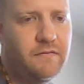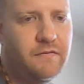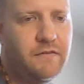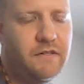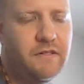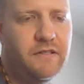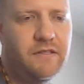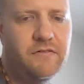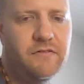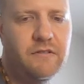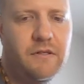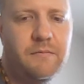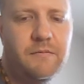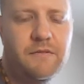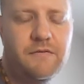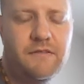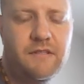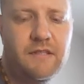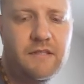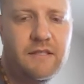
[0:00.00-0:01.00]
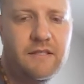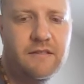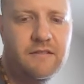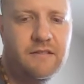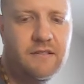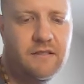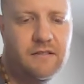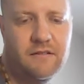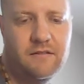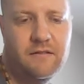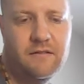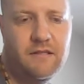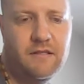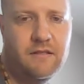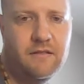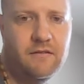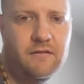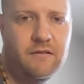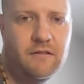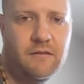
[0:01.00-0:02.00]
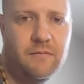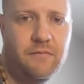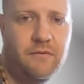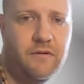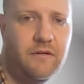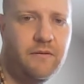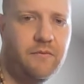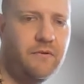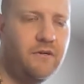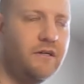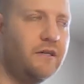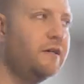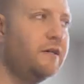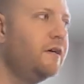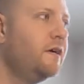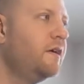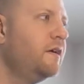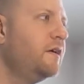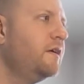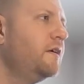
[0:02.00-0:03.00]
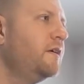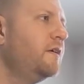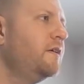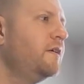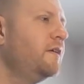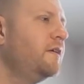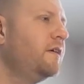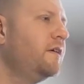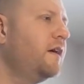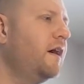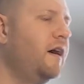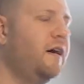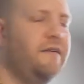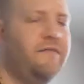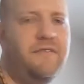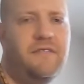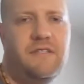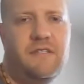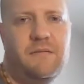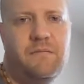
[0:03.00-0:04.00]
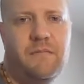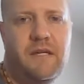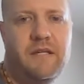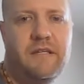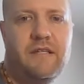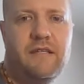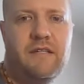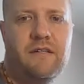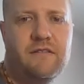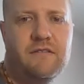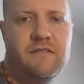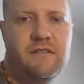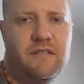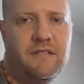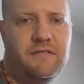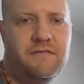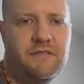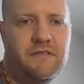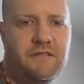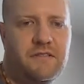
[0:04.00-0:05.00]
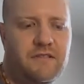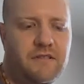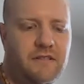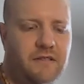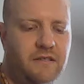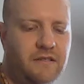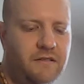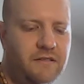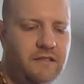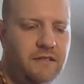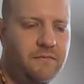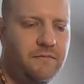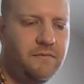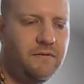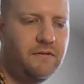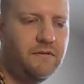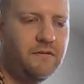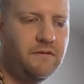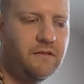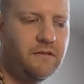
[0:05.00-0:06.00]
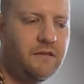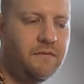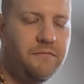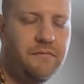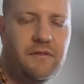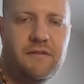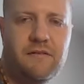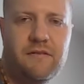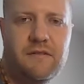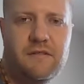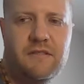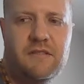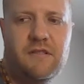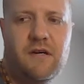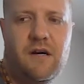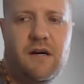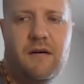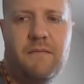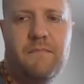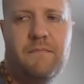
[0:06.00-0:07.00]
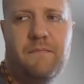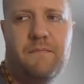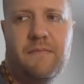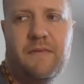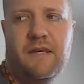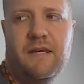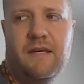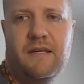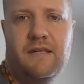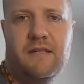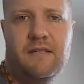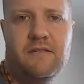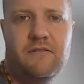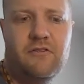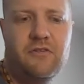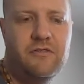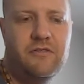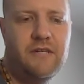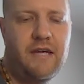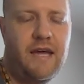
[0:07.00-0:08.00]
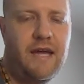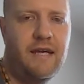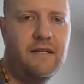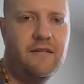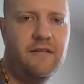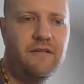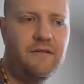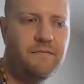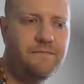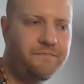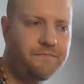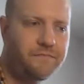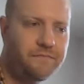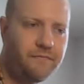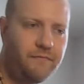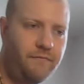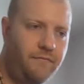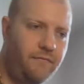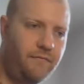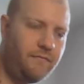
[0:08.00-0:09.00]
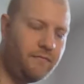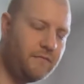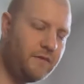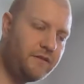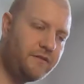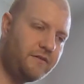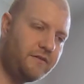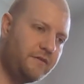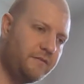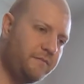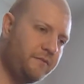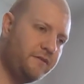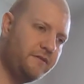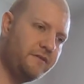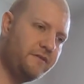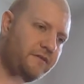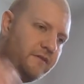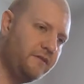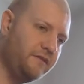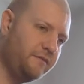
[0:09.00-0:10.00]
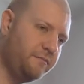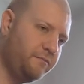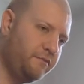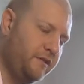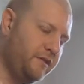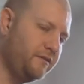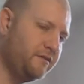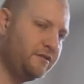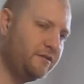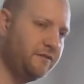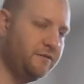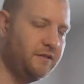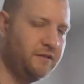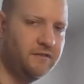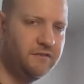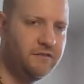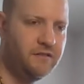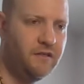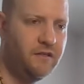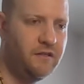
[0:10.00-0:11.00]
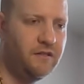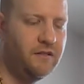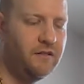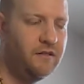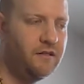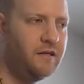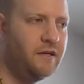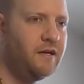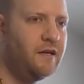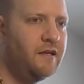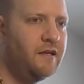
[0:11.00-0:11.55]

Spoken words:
very disruptive to the kirtan, and to the point where I've seen many kirtans recently in our temple completely stop and just end because the person is playing so out of tal